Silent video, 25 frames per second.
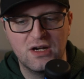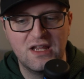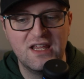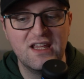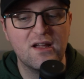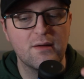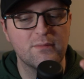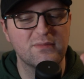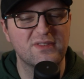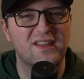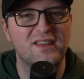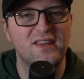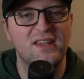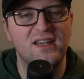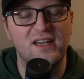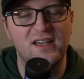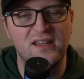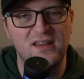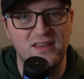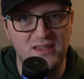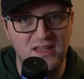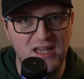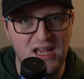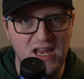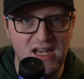He comes on
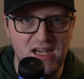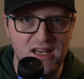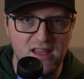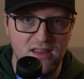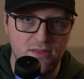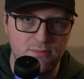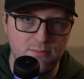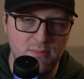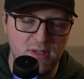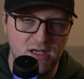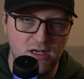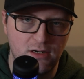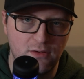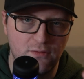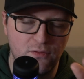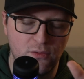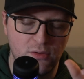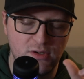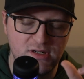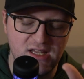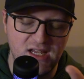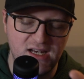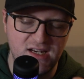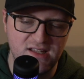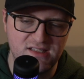in the 80th minute
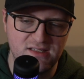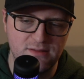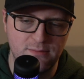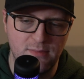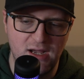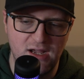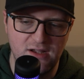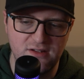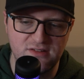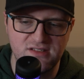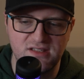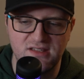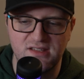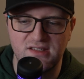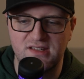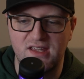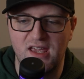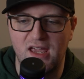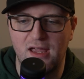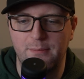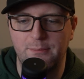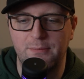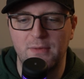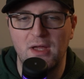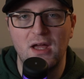for Dani Ceballos in this
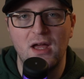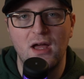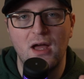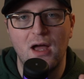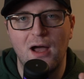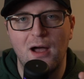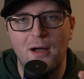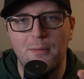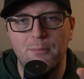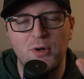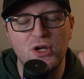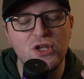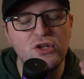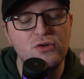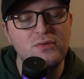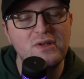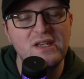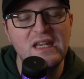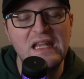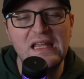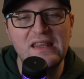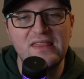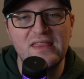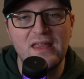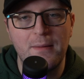game. But you
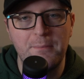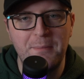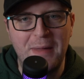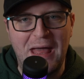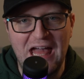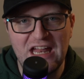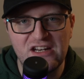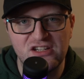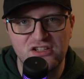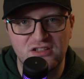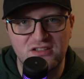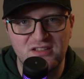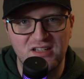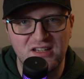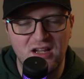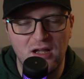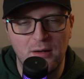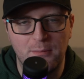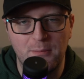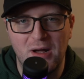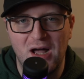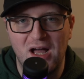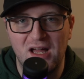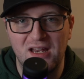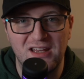need that magic to
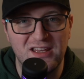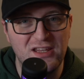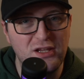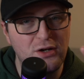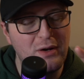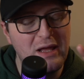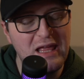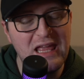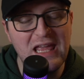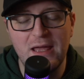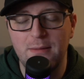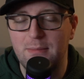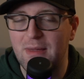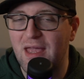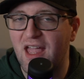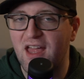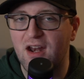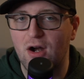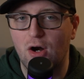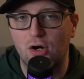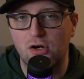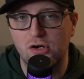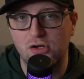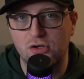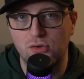come on. You know, him and
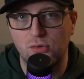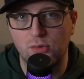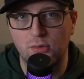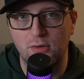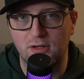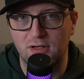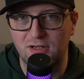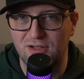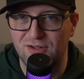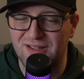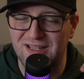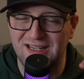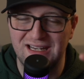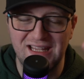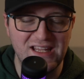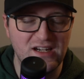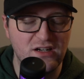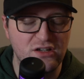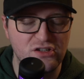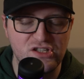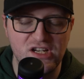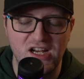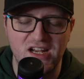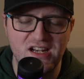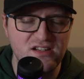Arda Güler, you can
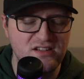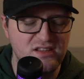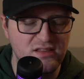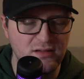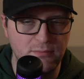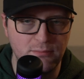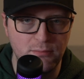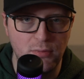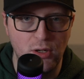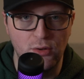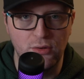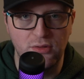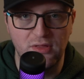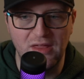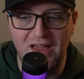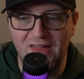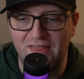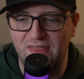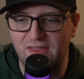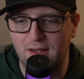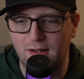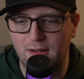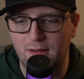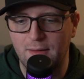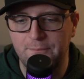interchange them both, I
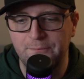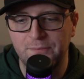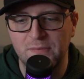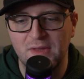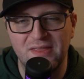think.